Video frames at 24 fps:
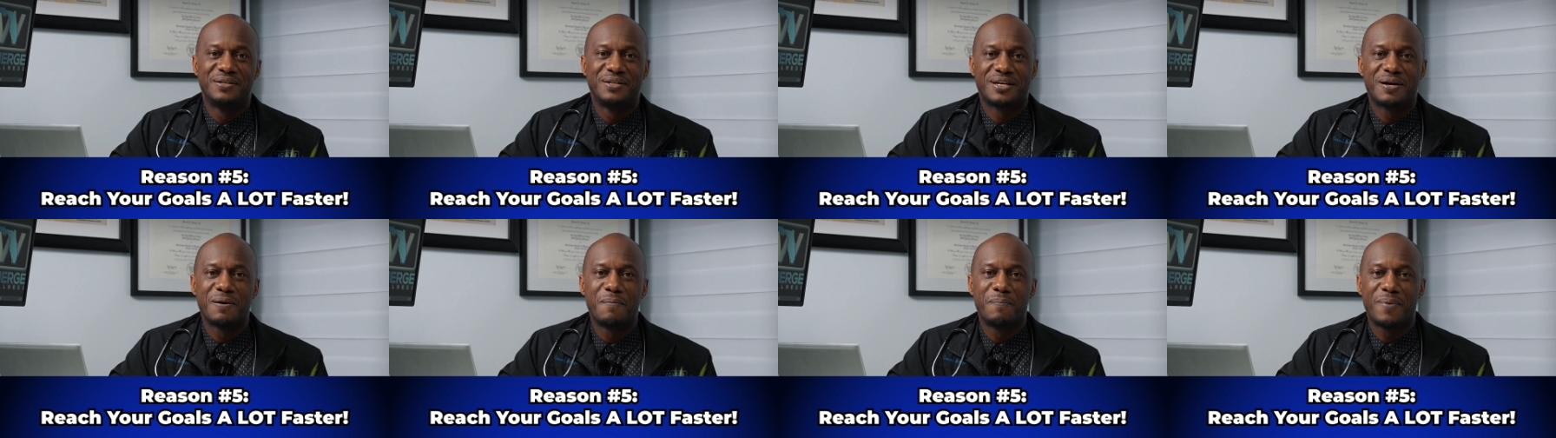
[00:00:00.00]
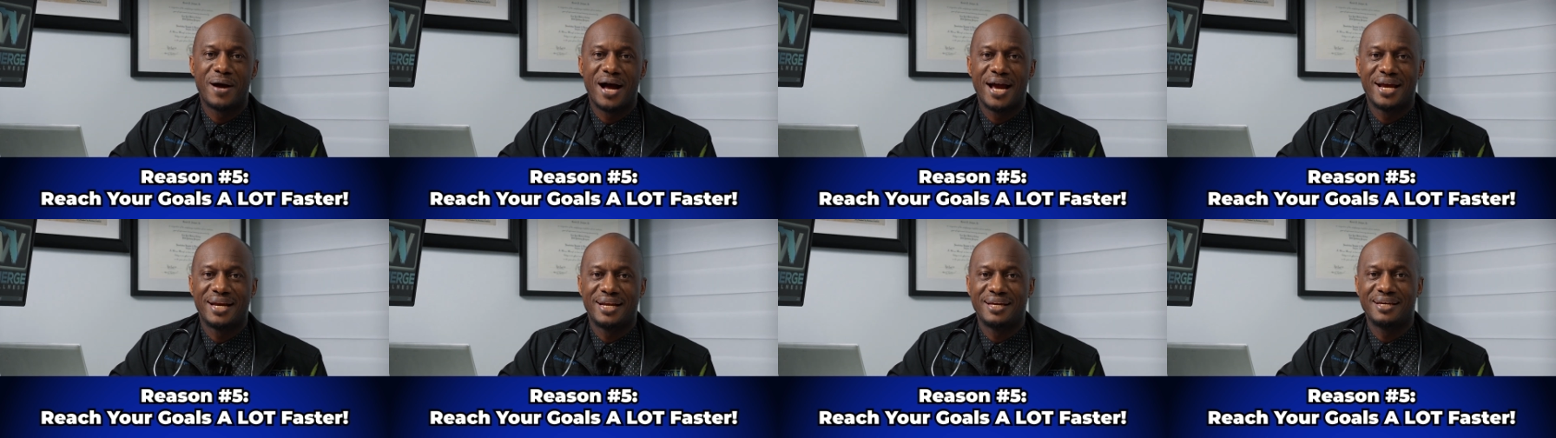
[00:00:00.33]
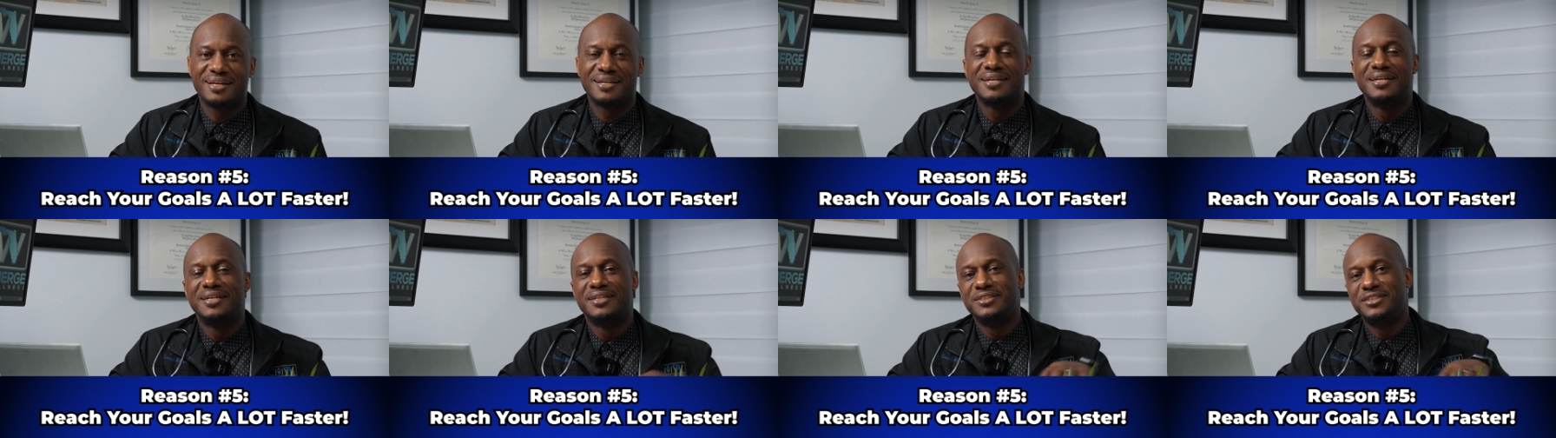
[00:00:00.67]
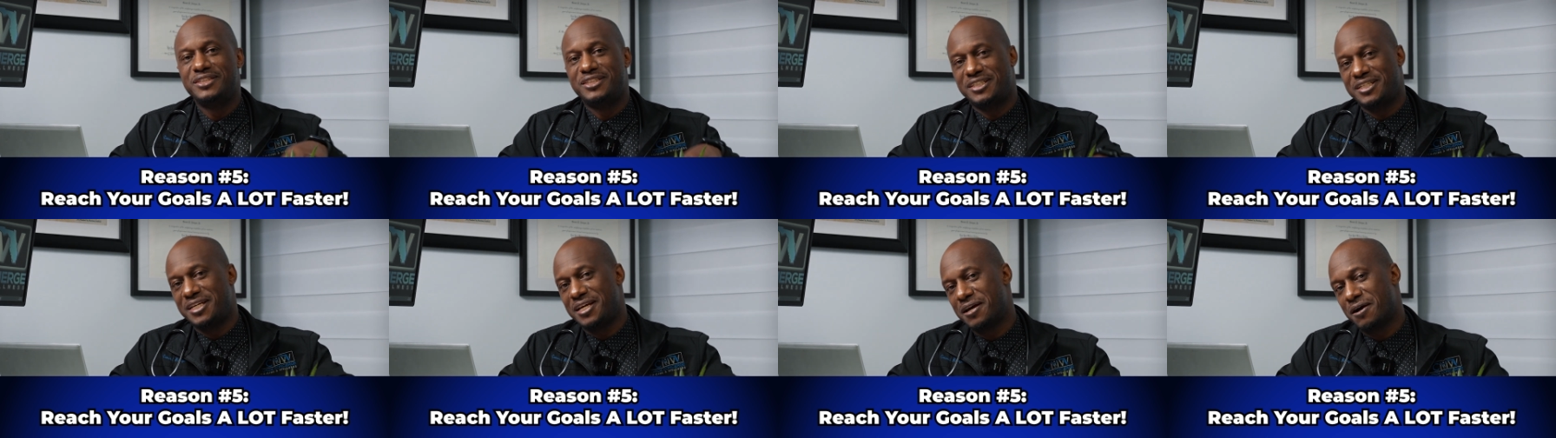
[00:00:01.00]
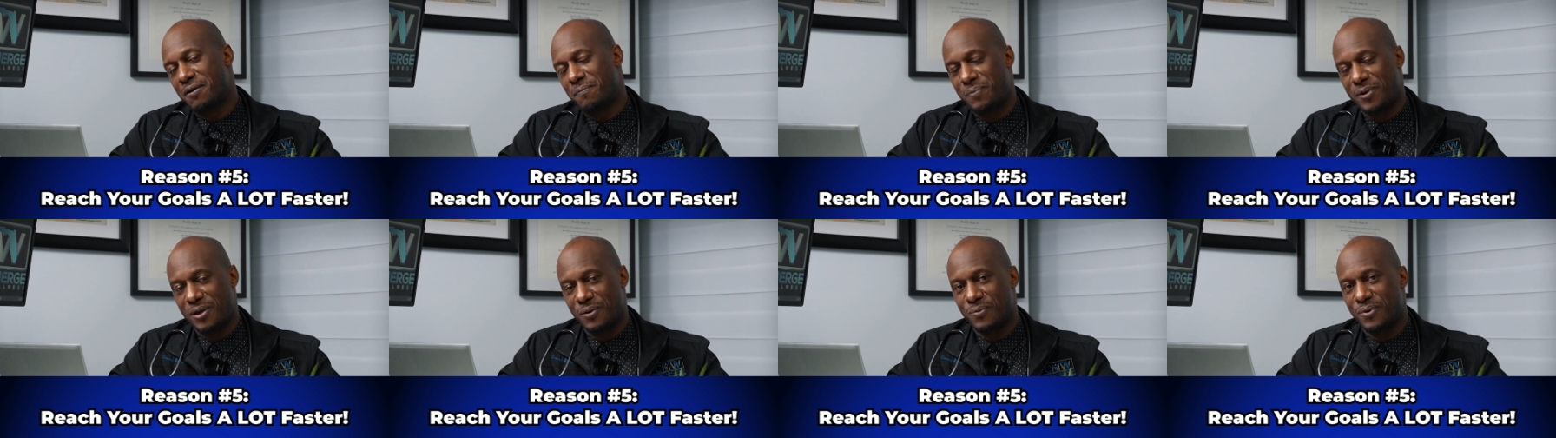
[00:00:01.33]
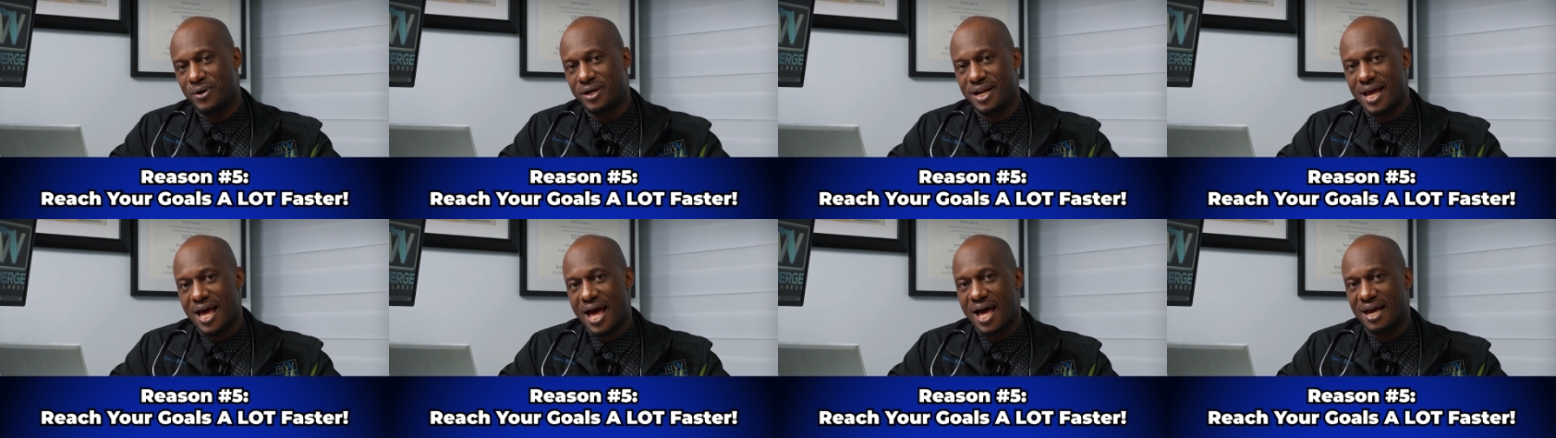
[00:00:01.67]
combining G L P
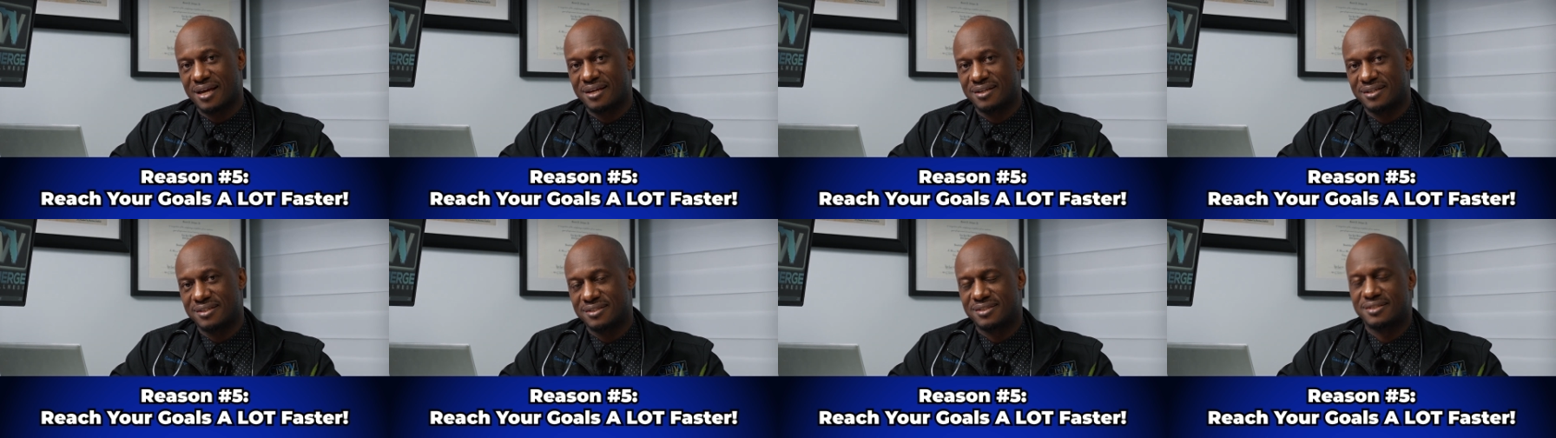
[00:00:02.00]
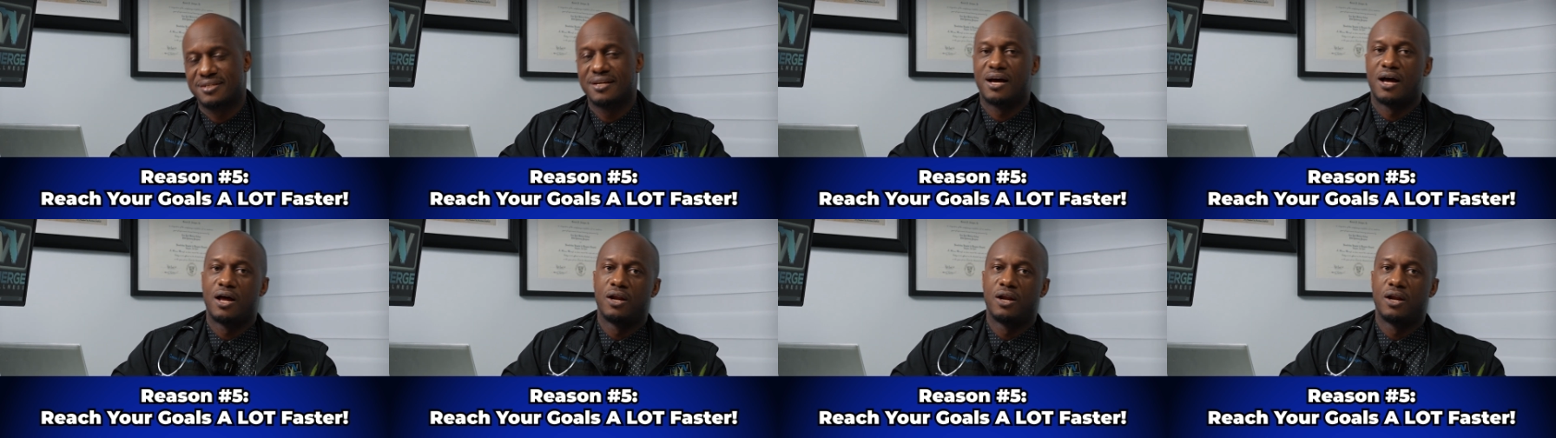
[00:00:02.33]
one agonists